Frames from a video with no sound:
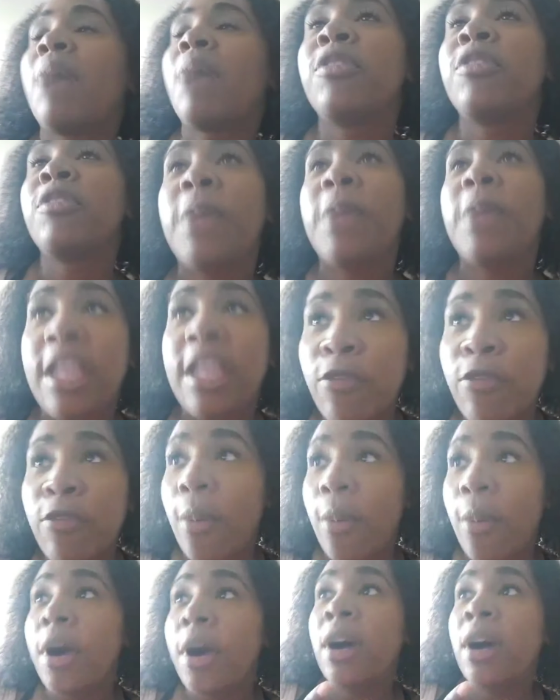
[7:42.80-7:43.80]
I'm speaking
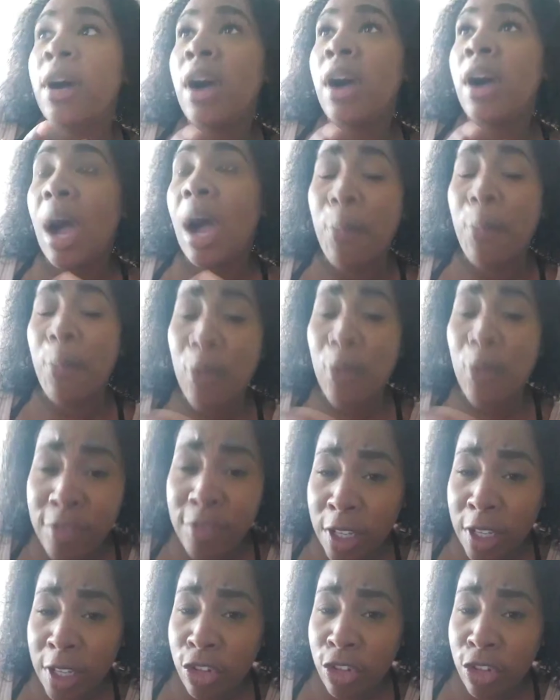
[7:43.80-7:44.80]
from a
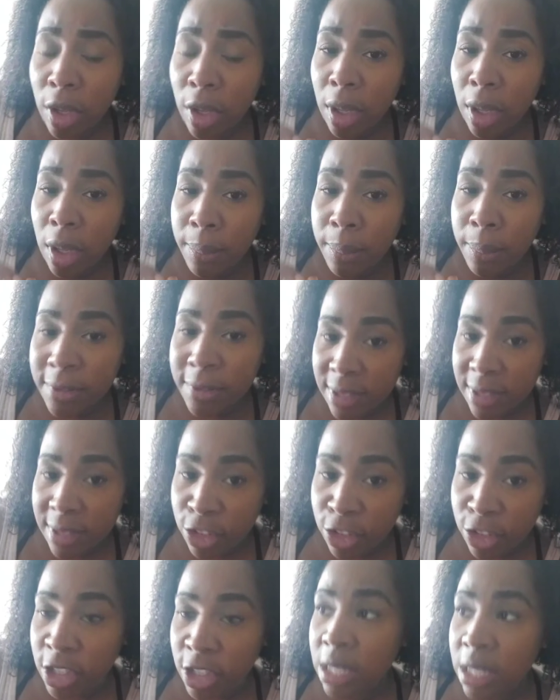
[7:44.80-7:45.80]
privileged
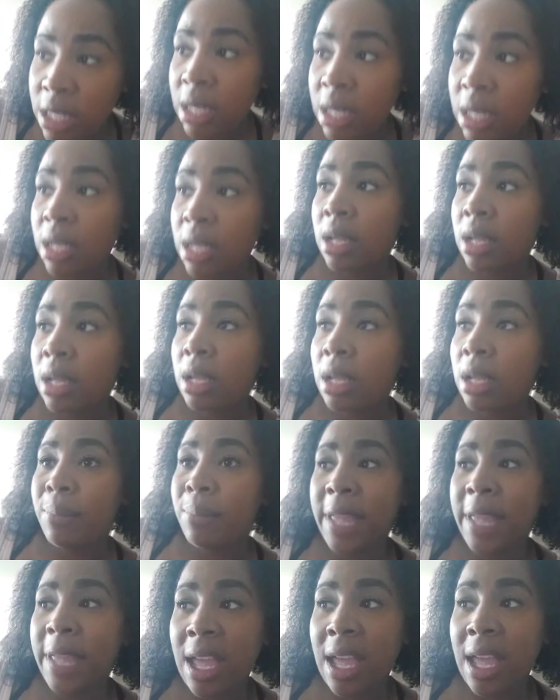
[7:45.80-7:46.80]
position
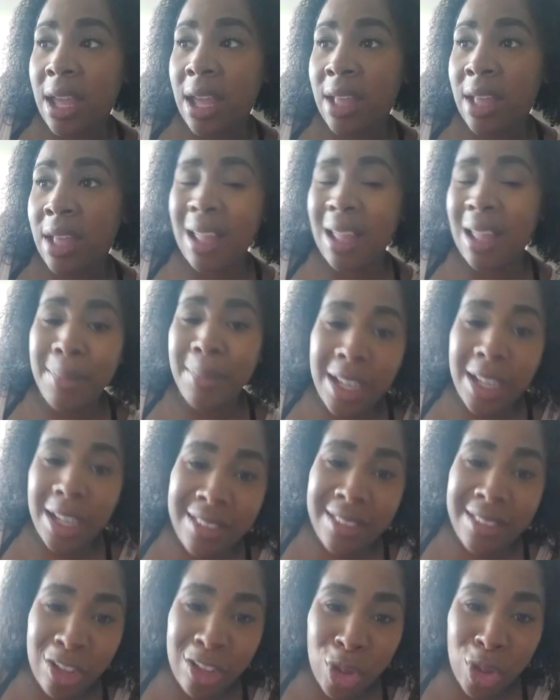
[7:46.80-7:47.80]
because I'm an
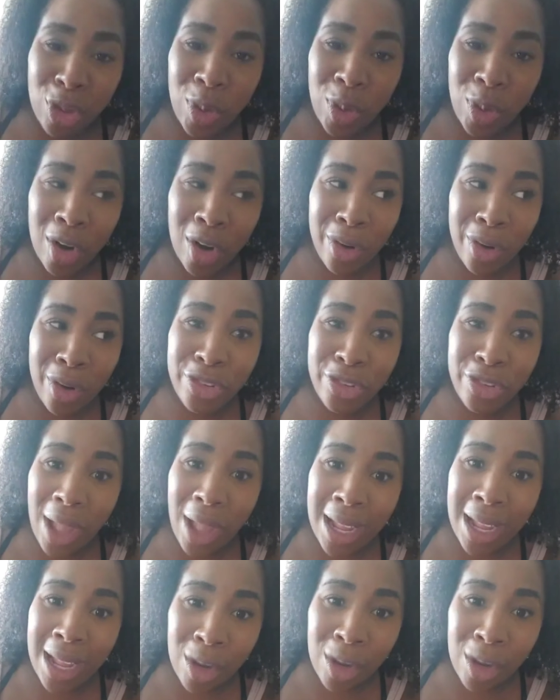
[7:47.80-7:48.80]
essential worker, so
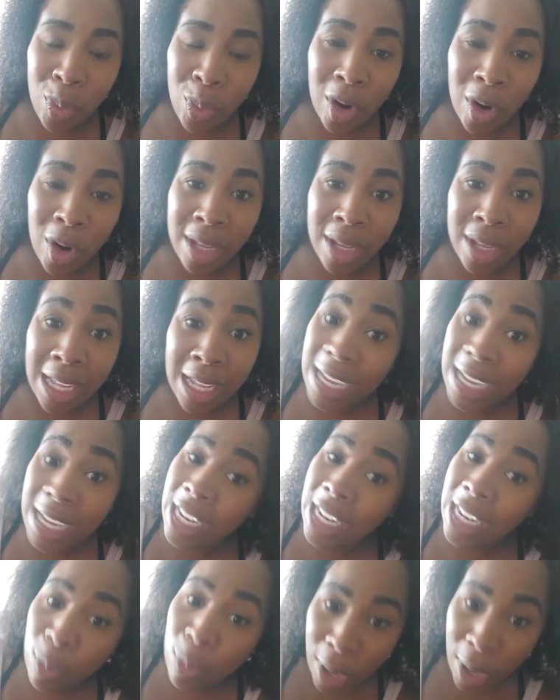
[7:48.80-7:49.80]
I got to work
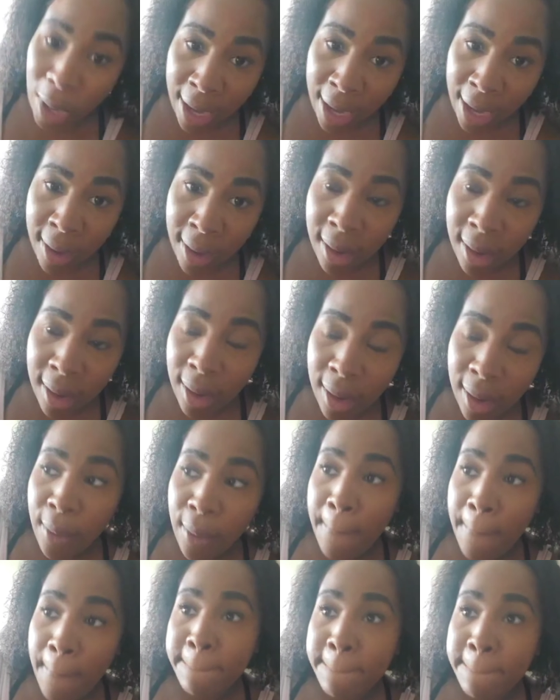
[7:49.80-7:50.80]
anyway.
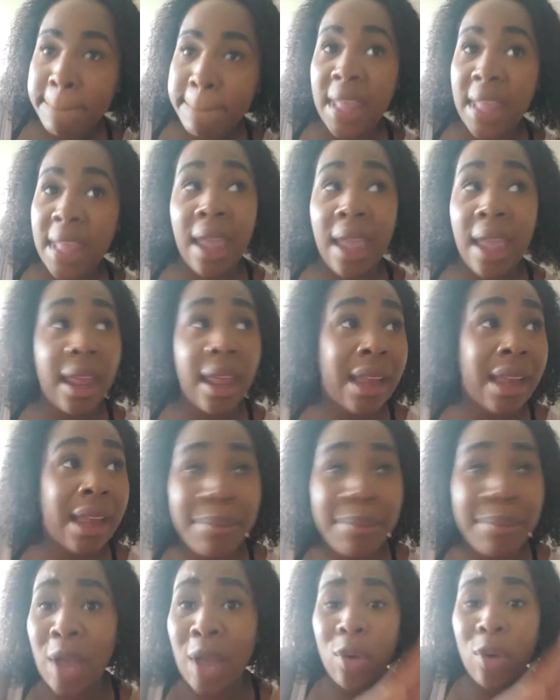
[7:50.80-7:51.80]
And
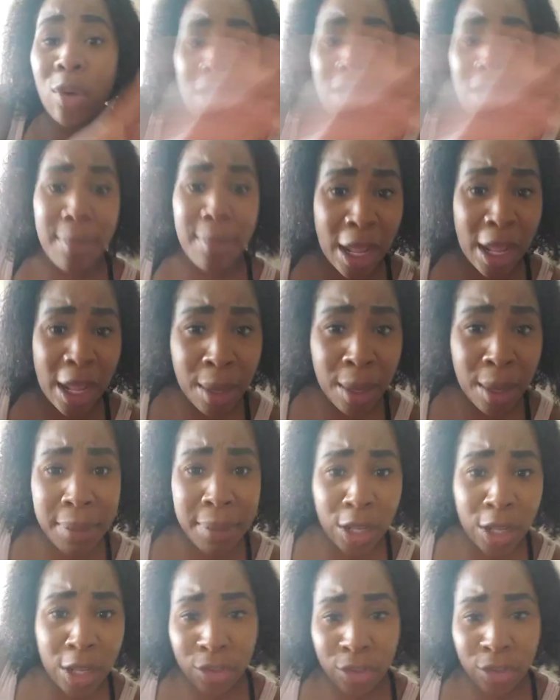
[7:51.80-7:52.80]
I'm not worried about a
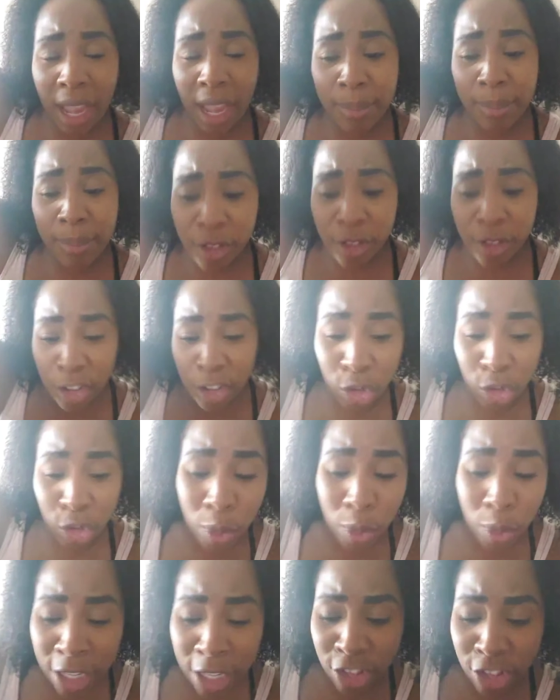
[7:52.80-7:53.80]
bill type of
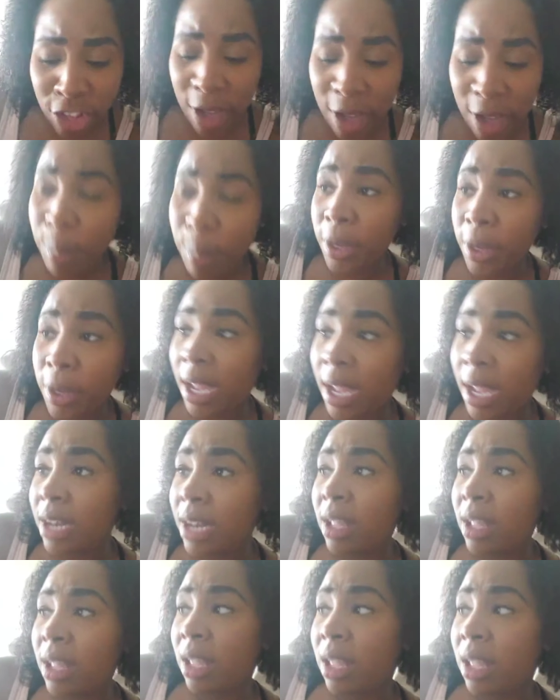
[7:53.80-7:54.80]
situation,
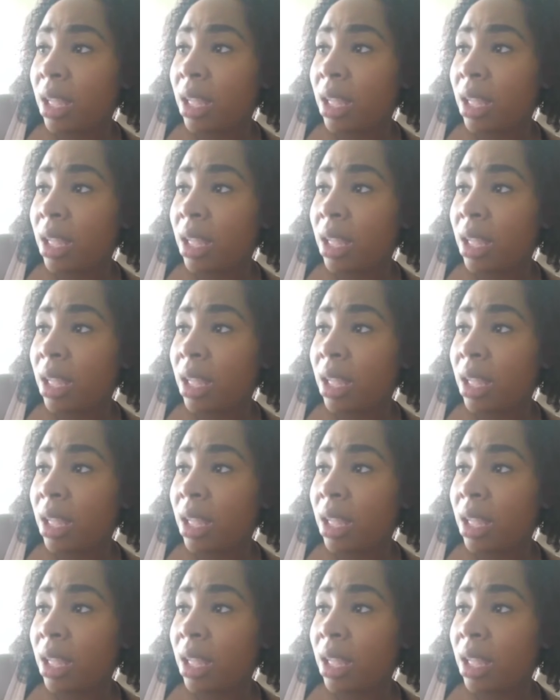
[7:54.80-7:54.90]
but